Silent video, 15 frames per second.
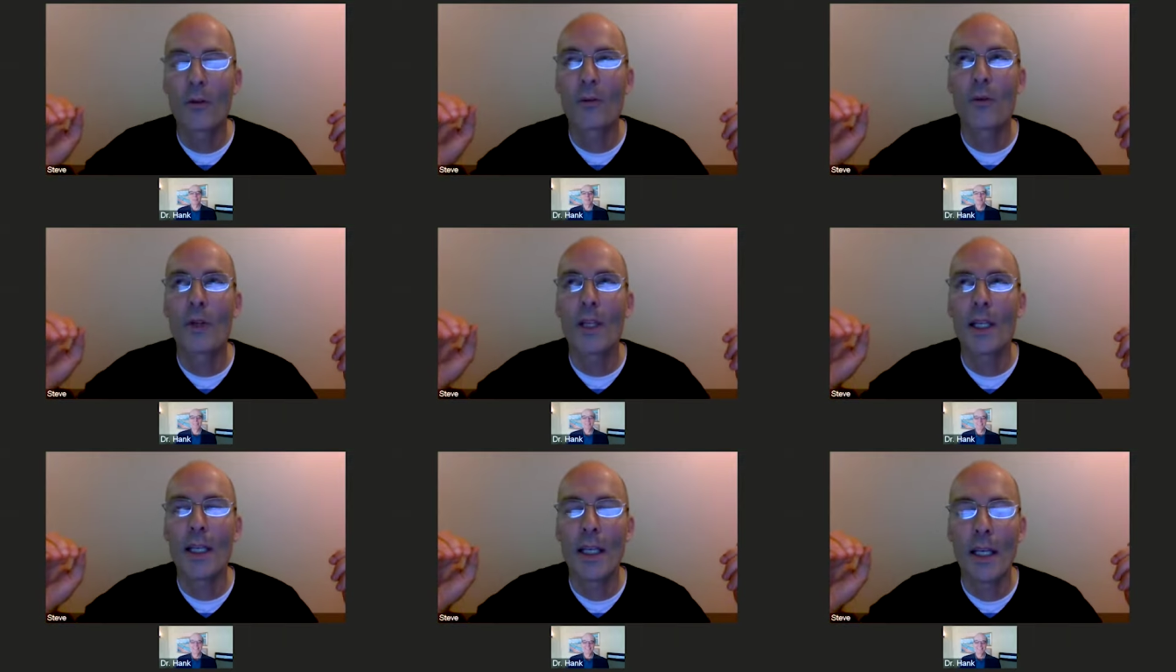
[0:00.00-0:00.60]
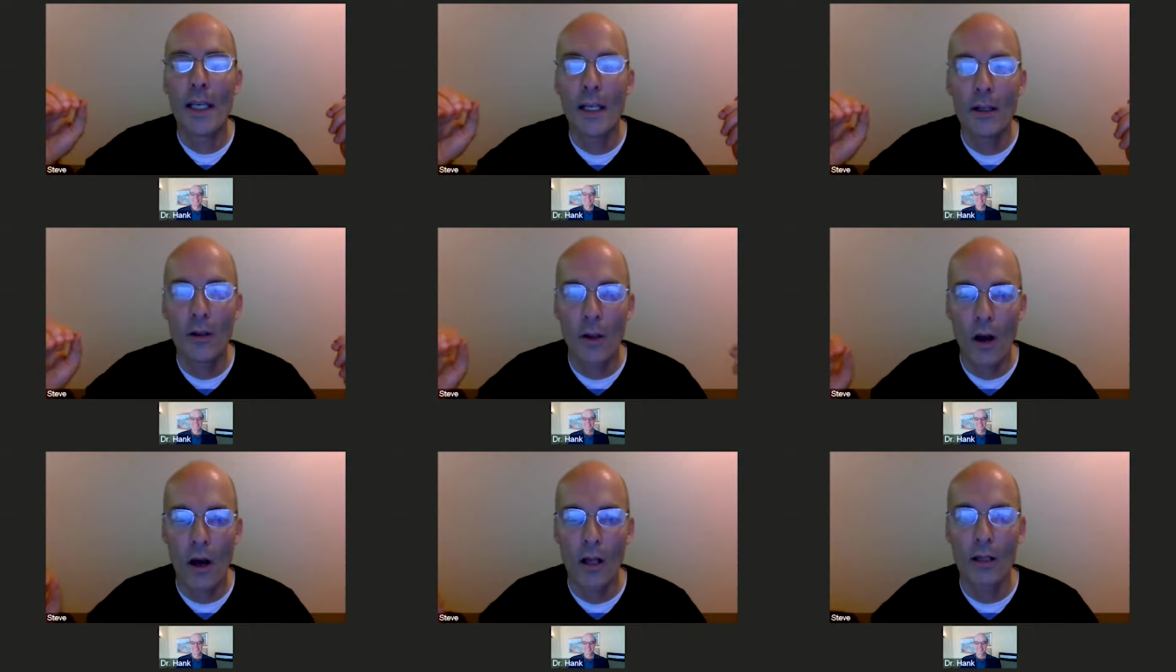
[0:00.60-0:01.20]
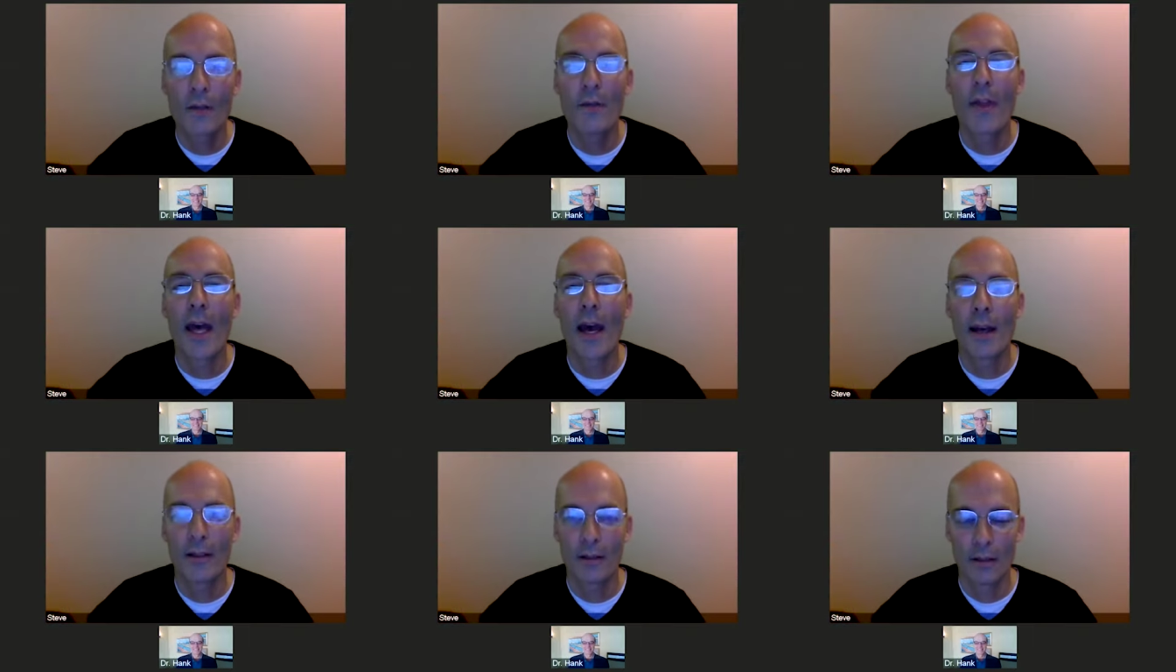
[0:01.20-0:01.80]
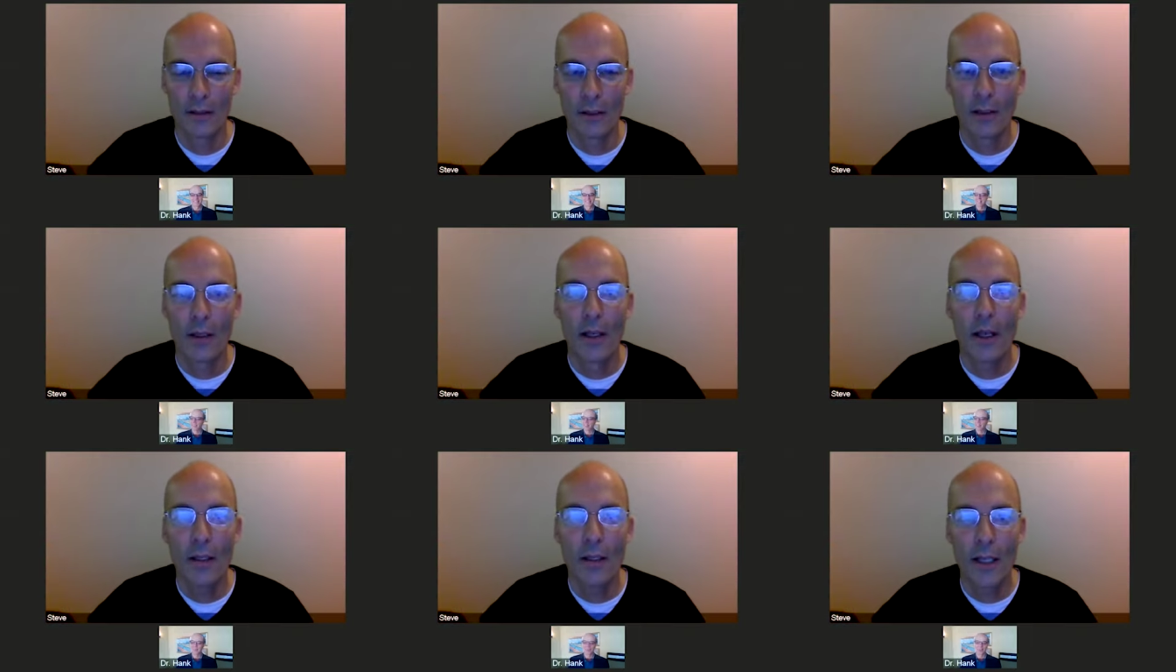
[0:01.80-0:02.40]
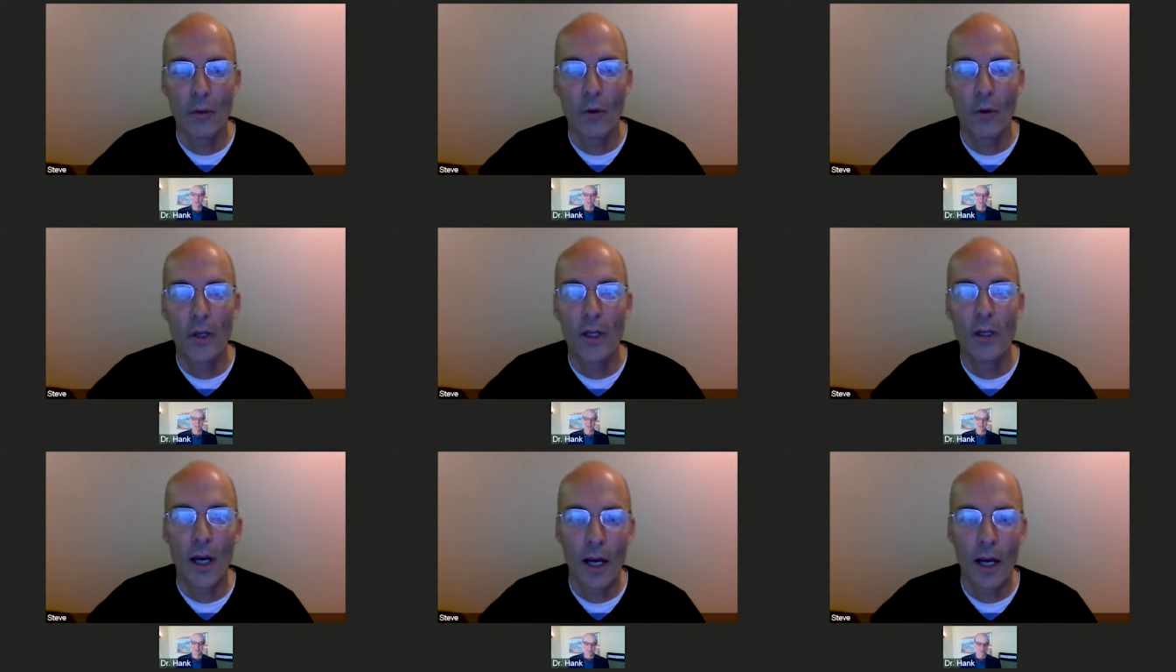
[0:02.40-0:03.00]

really heal all of that. That's now I want to.